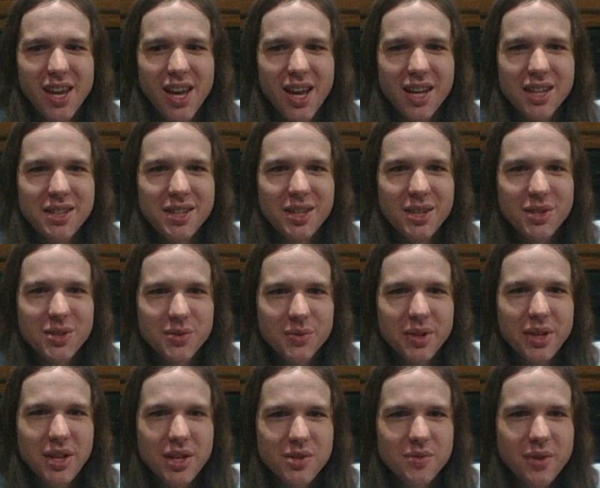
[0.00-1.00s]
And then in
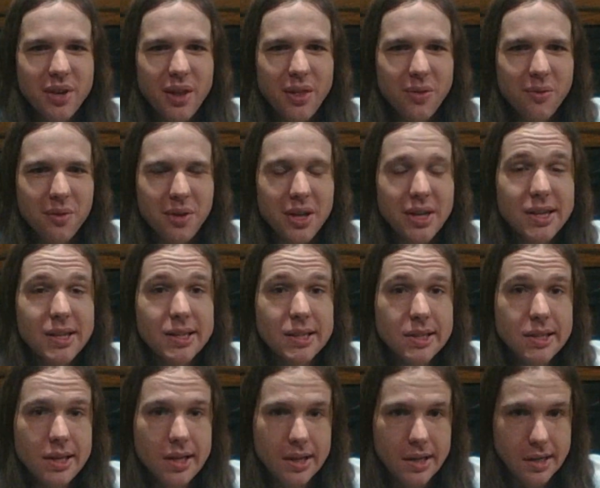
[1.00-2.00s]
2023,
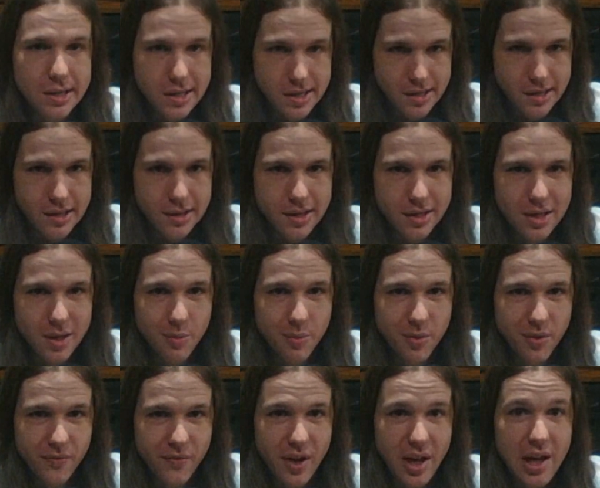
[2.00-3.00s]
yet again at the number
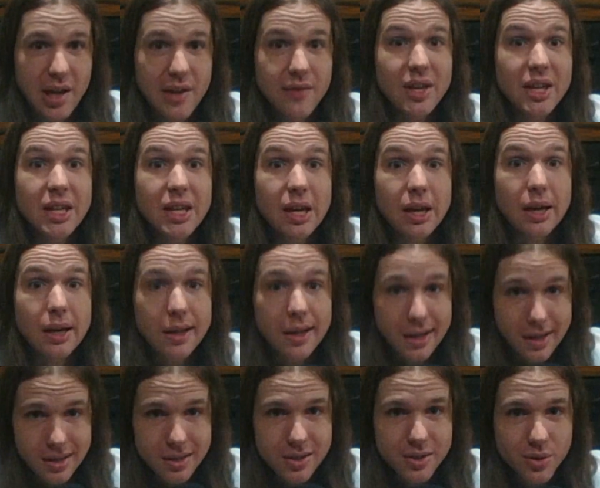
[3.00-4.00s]
5, yet
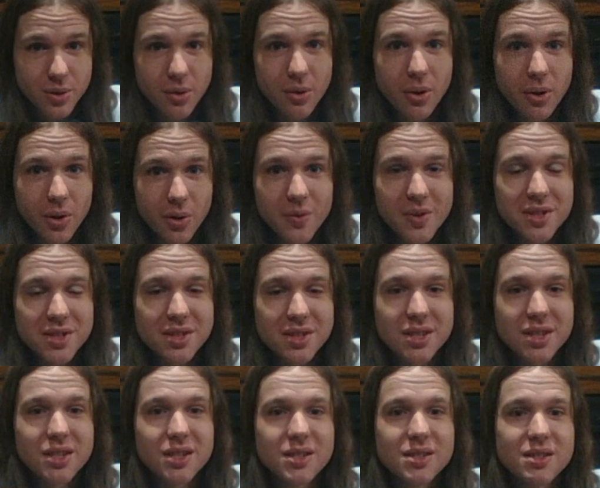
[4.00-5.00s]
again a total
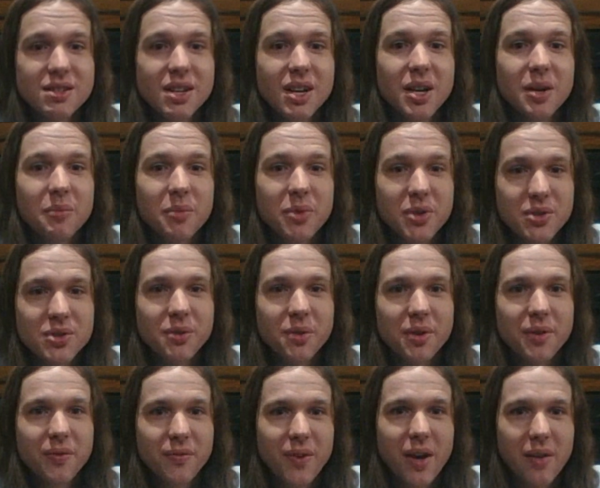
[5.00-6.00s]
coincidence,
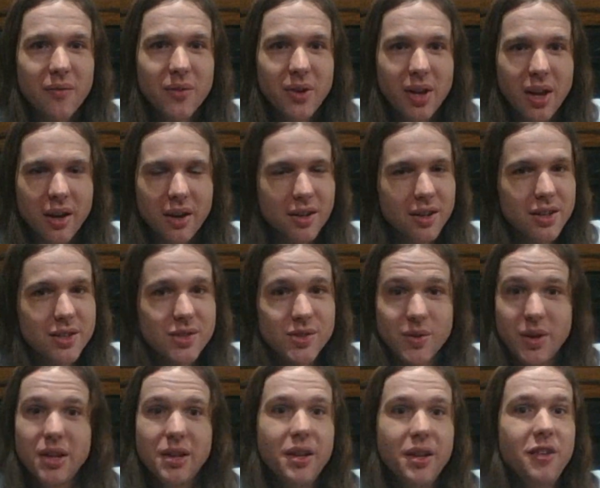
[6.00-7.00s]
Persona 5 Tactica. So
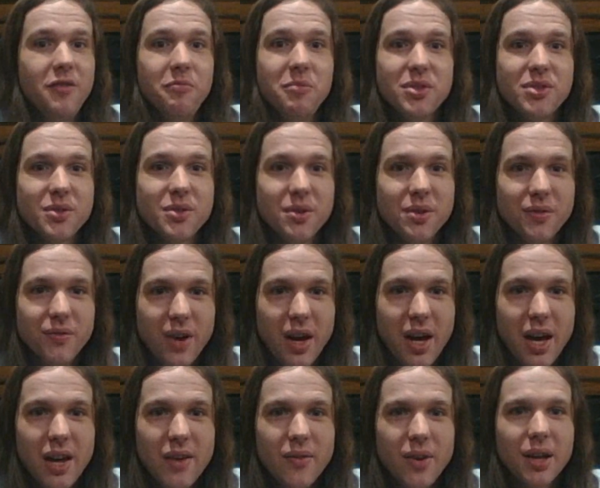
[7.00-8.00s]
I love Persona
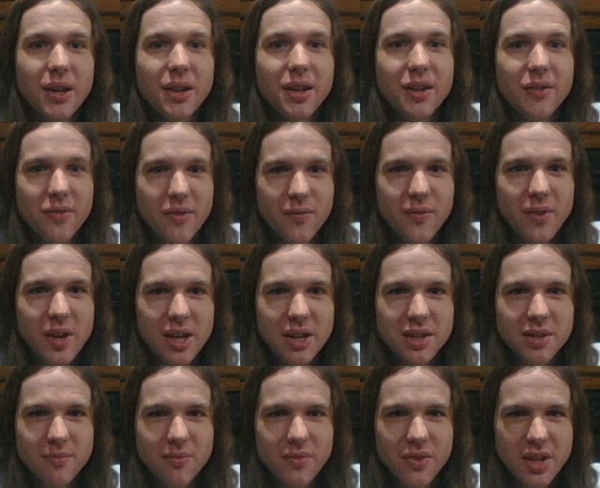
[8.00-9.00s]
5, I love the
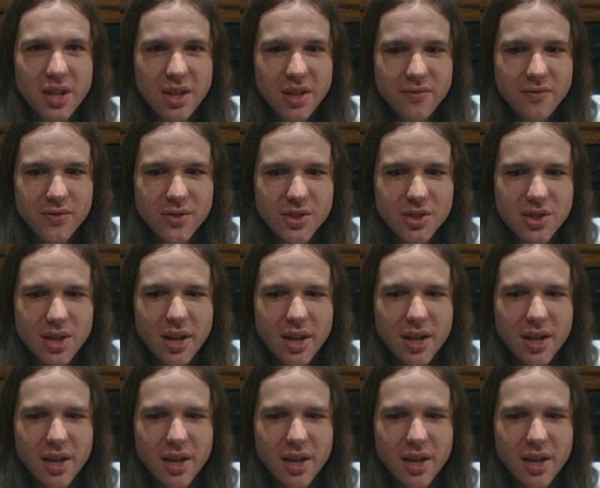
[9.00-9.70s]
Phantom Thieves.